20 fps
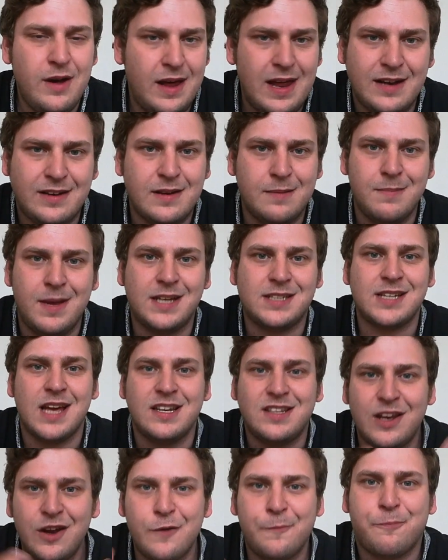That didn't make
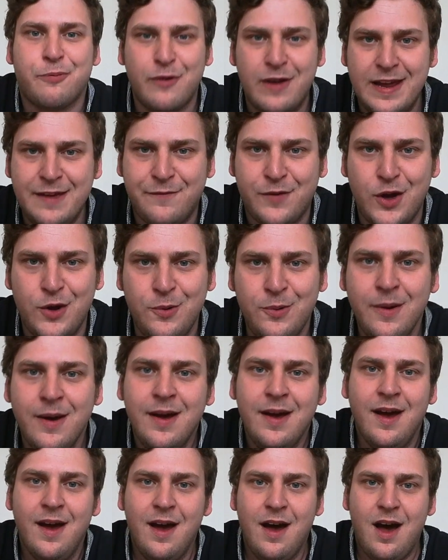sense. A little preview
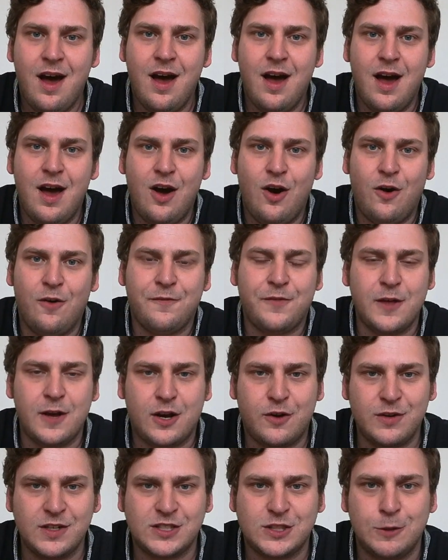of the
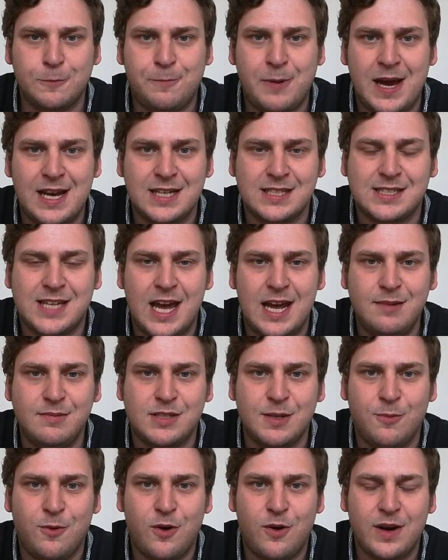Crystal Palace game
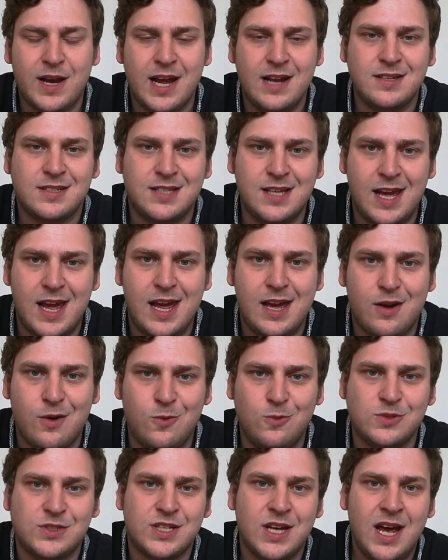tomorrow against the
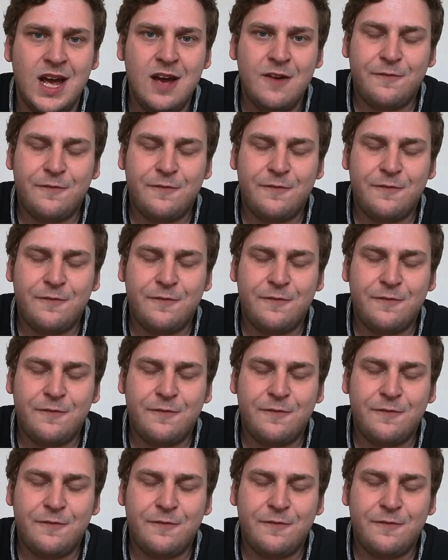Eagles.